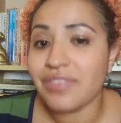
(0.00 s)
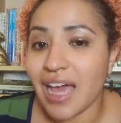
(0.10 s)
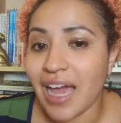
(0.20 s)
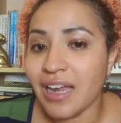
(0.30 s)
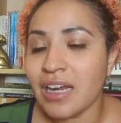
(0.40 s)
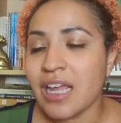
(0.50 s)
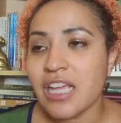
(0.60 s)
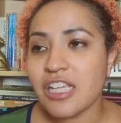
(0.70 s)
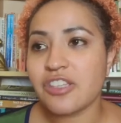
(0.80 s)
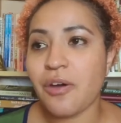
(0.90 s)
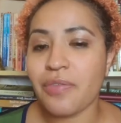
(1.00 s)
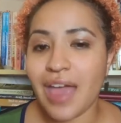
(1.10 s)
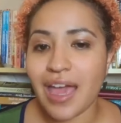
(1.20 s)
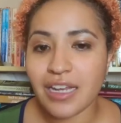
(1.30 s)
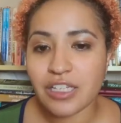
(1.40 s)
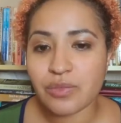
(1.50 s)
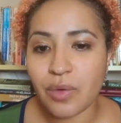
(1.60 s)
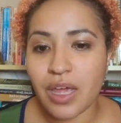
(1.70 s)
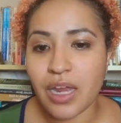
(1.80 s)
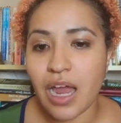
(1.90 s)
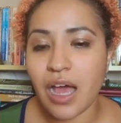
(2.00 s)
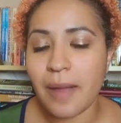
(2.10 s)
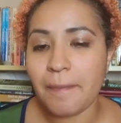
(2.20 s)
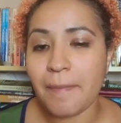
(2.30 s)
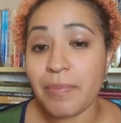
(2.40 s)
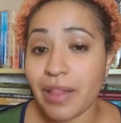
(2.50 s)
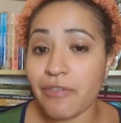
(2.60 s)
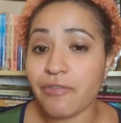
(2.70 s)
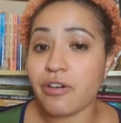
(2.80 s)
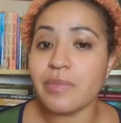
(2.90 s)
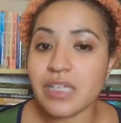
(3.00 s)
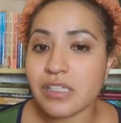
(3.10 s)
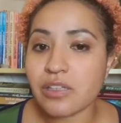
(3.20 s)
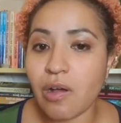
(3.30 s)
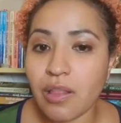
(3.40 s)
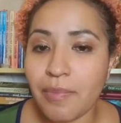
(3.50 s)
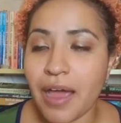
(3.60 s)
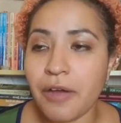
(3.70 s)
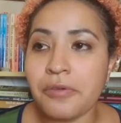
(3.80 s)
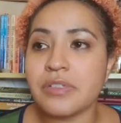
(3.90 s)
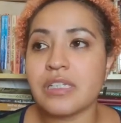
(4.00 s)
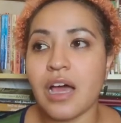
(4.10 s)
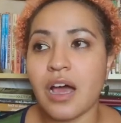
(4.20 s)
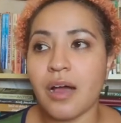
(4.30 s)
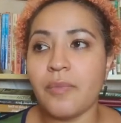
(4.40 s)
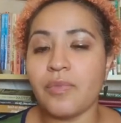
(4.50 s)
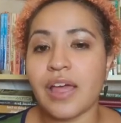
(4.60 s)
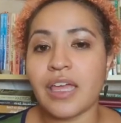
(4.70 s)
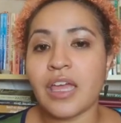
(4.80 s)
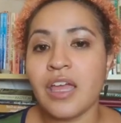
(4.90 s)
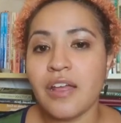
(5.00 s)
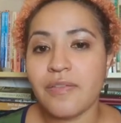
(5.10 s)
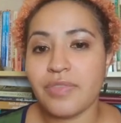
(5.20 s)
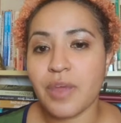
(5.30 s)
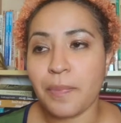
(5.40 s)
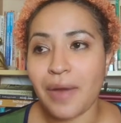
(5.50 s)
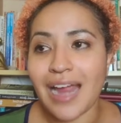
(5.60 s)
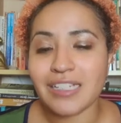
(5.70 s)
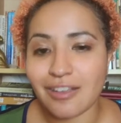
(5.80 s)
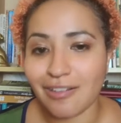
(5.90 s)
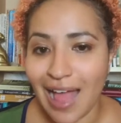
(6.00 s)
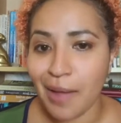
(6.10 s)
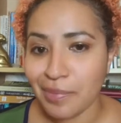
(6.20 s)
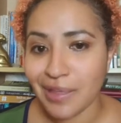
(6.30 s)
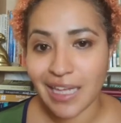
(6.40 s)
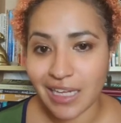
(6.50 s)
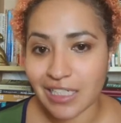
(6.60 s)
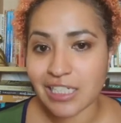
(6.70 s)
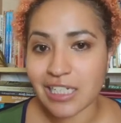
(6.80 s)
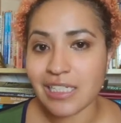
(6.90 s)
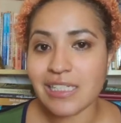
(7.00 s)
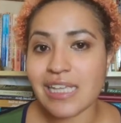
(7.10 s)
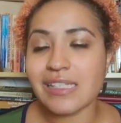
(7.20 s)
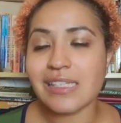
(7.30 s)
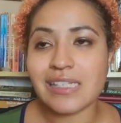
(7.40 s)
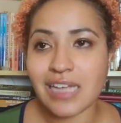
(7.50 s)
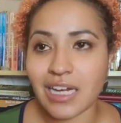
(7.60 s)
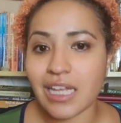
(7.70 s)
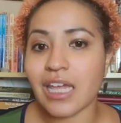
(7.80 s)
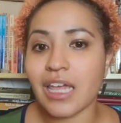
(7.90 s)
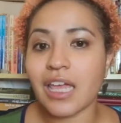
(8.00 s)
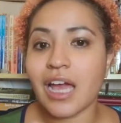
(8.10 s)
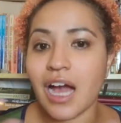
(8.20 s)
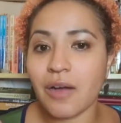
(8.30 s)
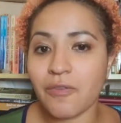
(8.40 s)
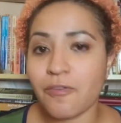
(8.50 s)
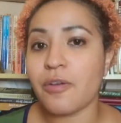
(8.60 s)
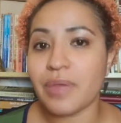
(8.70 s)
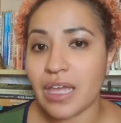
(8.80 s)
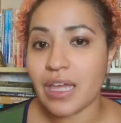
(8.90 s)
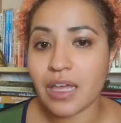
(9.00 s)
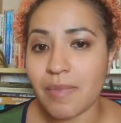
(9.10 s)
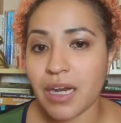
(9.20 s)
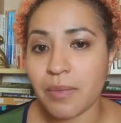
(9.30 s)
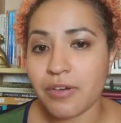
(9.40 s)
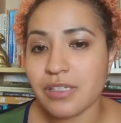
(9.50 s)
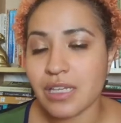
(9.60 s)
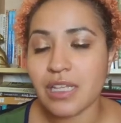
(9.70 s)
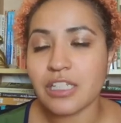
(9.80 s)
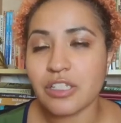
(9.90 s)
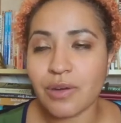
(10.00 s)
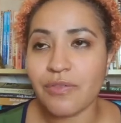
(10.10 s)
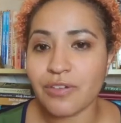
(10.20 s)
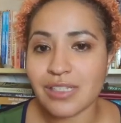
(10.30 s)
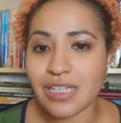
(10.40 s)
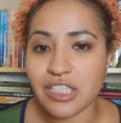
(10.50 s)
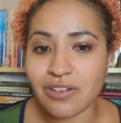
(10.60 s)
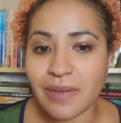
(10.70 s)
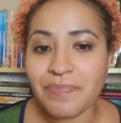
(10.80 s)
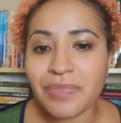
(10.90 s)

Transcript: that so that is what um, my platform is all about. Um, like the practical applications and studying uh, for being a Kemetic person in the 21st century.